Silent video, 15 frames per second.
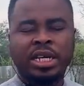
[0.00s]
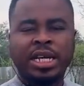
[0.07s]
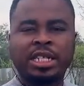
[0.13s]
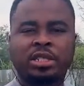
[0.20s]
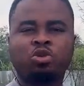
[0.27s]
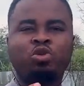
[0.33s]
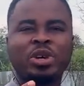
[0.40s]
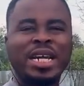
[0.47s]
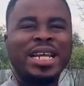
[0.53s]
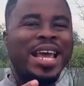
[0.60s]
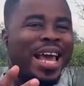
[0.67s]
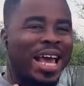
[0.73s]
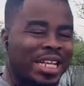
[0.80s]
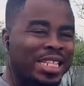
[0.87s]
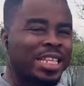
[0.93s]
it really
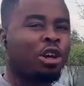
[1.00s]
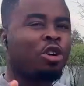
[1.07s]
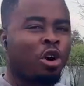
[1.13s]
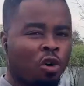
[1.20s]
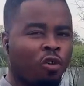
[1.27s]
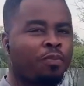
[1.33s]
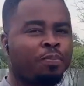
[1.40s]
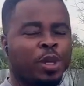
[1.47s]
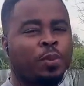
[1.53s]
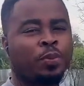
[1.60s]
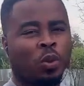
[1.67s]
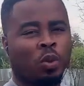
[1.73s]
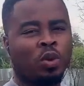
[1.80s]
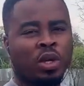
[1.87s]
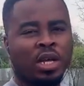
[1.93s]
hurts a lot of
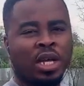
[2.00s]
people.